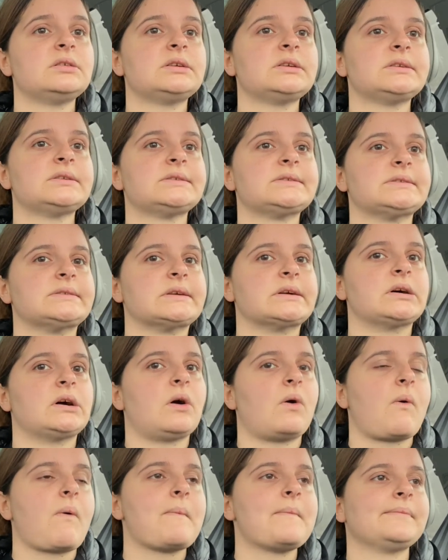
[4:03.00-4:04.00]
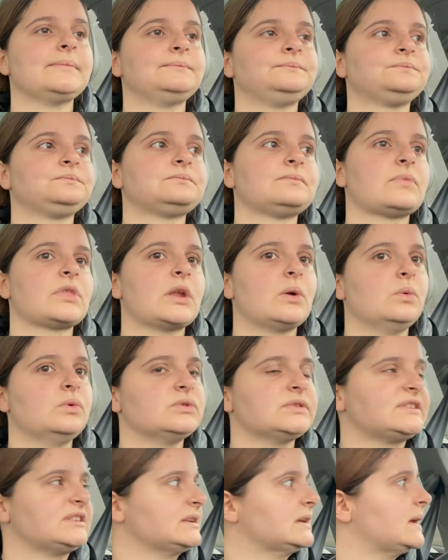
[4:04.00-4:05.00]
so we'll
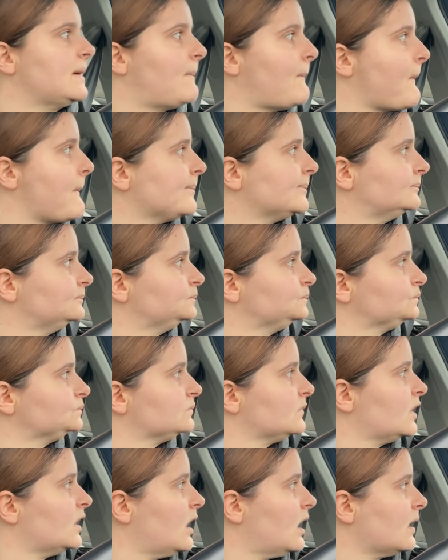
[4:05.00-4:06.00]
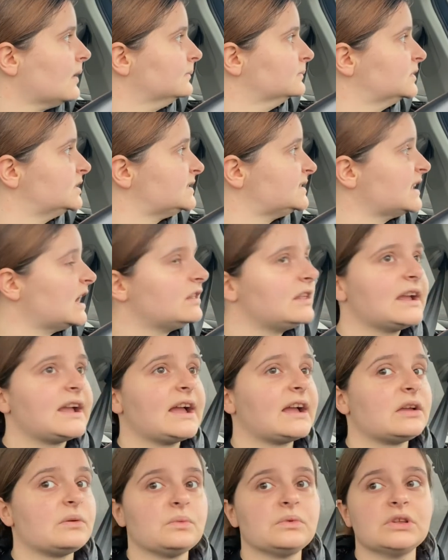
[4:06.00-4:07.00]
see. But it's not like
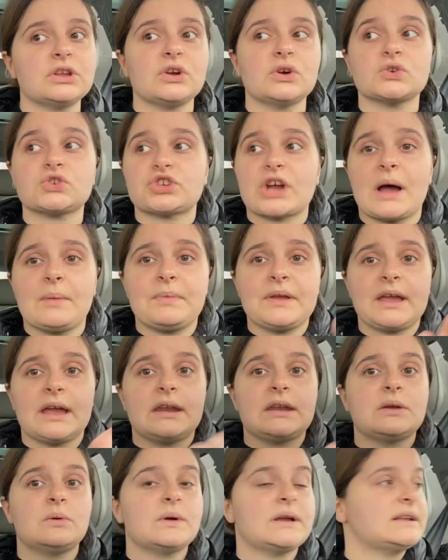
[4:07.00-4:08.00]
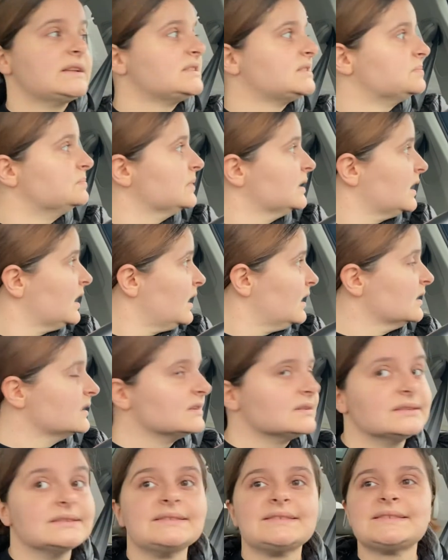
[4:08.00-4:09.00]
I can really go shopping anyways
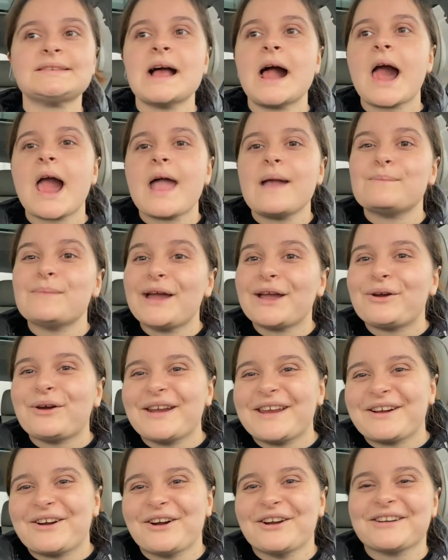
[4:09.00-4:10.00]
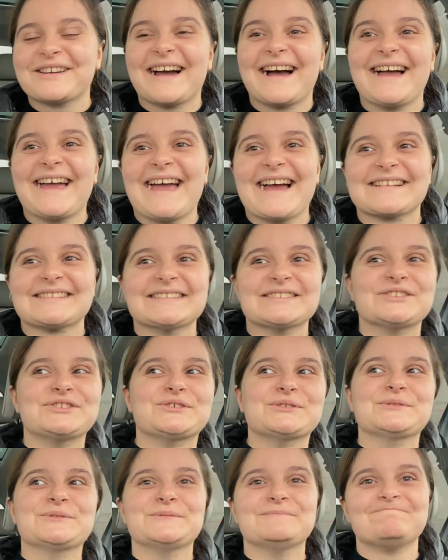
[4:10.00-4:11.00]
because my credit card got hacked
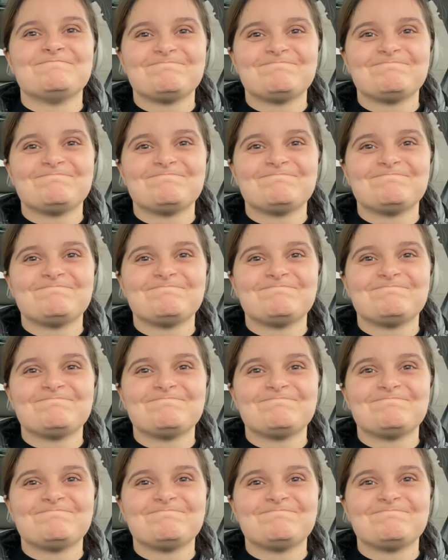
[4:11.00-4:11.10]
into.